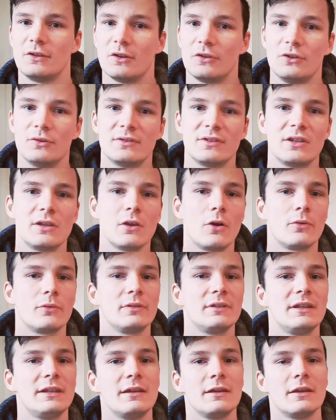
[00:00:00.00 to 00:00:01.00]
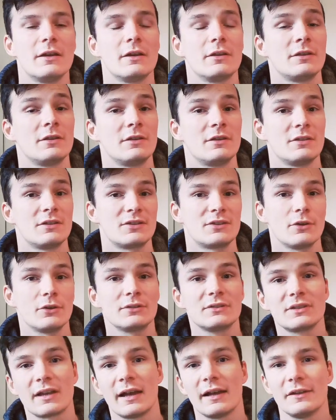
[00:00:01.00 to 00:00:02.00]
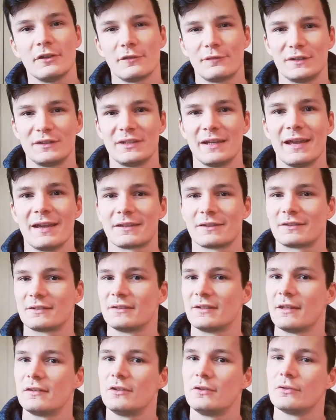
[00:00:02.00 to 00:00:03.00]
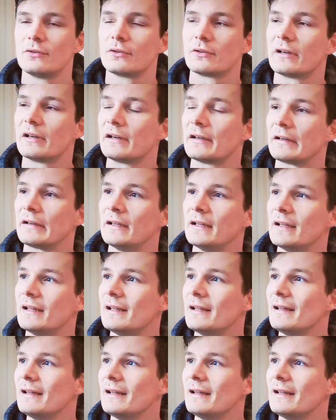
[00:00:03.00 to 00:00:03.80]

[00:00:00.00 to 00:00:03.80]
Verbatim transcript: using only a certain kind of attack that you are uh,